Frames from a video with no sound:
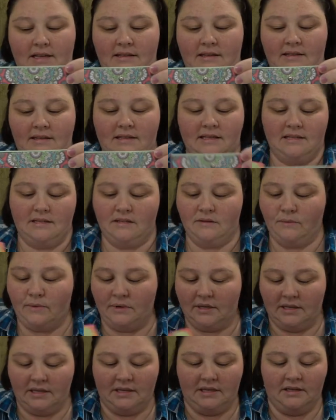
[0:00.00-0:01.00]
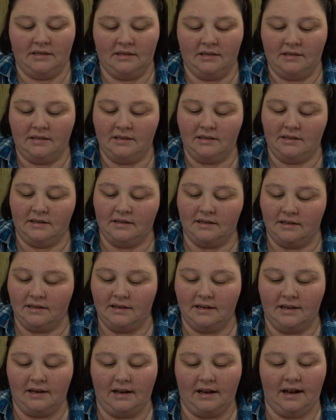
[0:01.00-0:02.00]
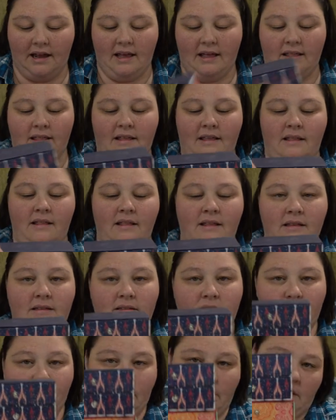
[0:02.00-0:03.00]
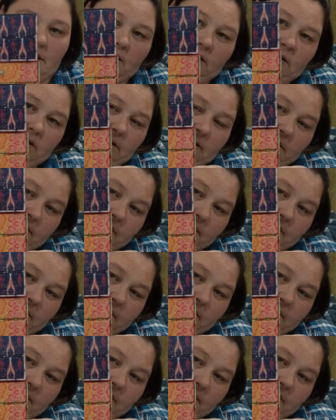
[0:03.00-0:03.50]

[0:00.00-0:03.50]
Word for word: And this one. And then this one.